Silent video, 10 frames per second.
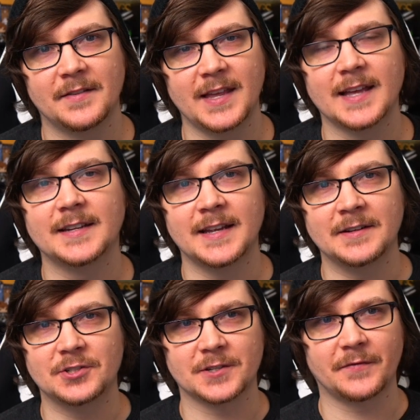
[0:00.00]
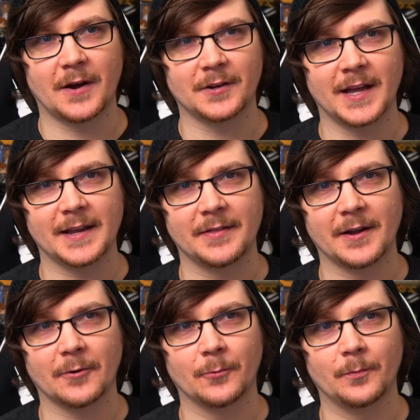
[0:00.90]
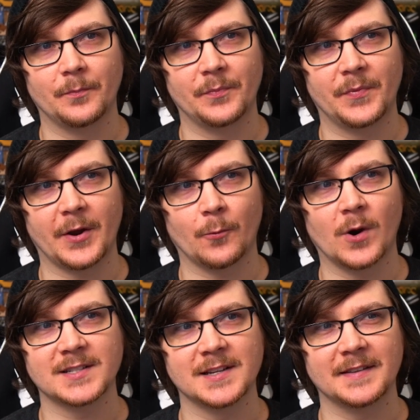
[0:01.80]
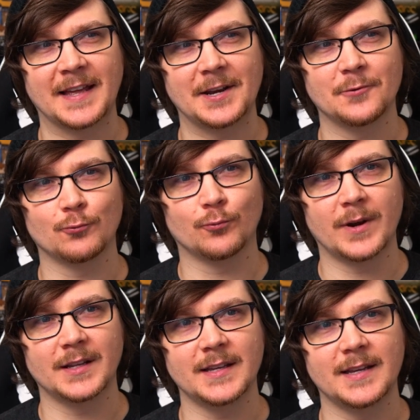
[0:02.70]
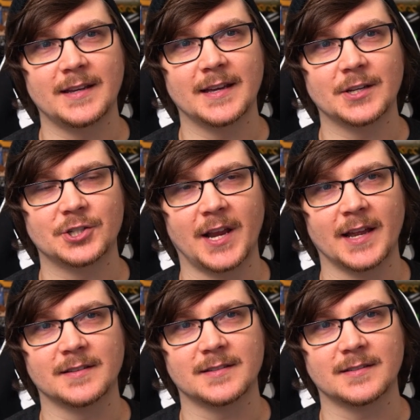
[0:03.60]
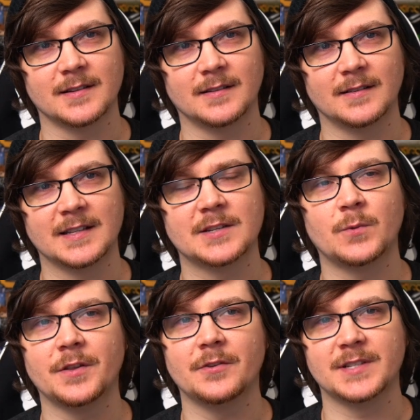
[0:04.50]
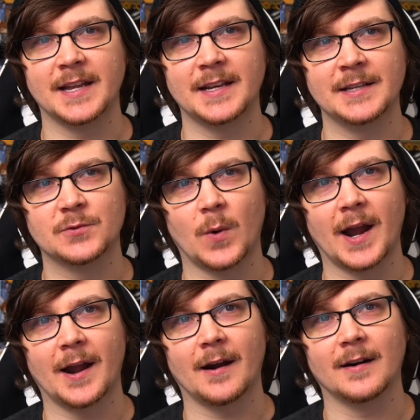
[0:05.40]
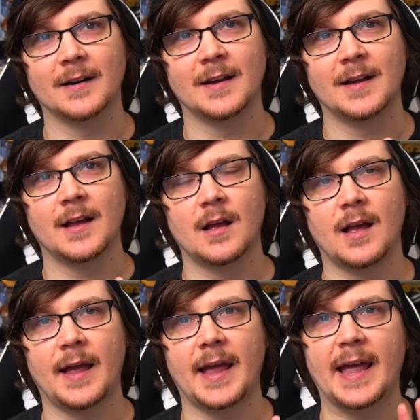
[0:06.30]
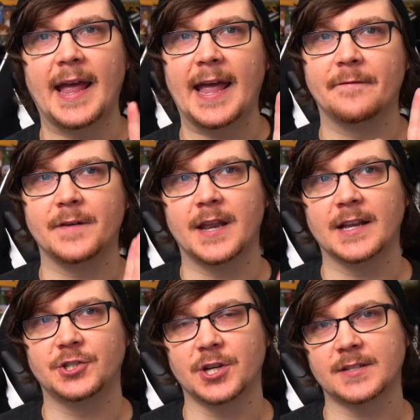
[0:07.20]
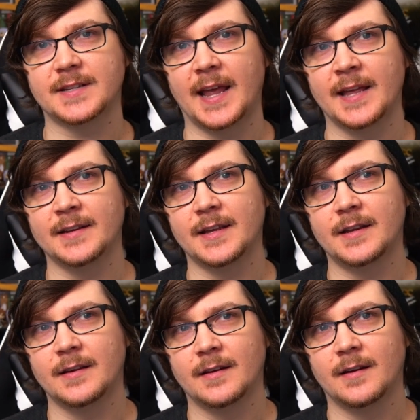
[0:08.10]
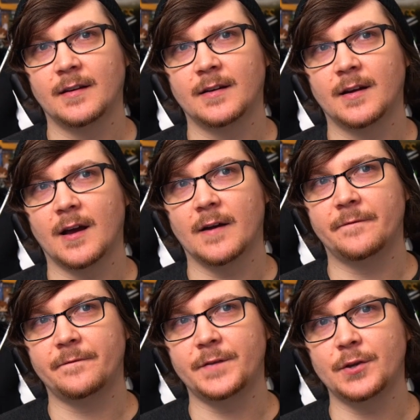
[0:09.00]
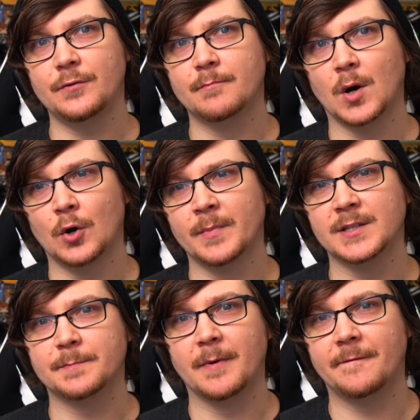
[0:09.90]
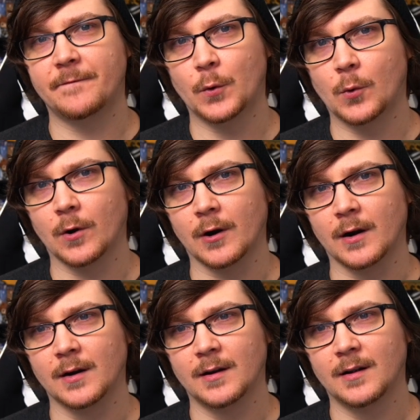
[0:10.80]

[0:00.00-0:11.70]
the ending just felt like there there wasn't, they didn't really get a chance. This is one of those endings where if it had just ended a few moments before